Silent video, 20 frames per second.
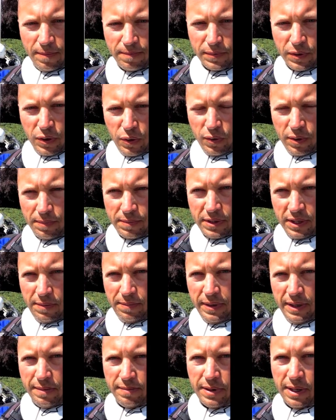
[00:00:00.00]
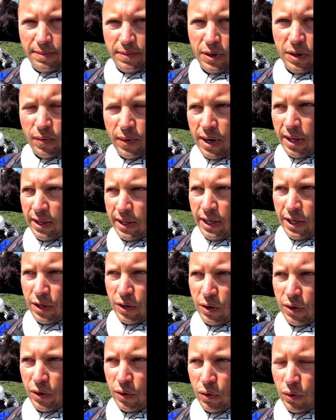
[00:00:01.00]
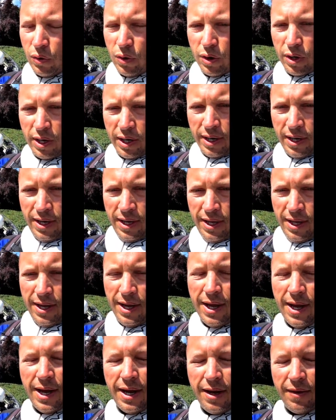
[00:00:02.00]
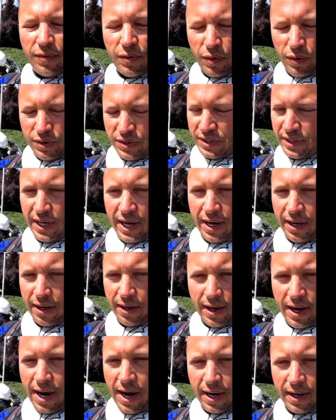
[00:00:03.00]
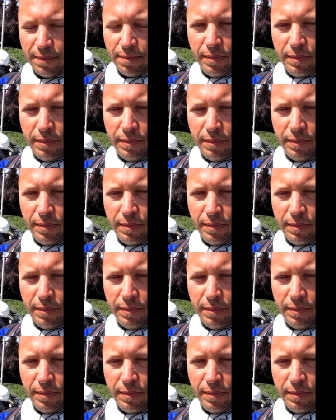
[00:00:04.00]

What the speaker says: I'm going up to the BMW rally here in Oregon, and of course it got hot.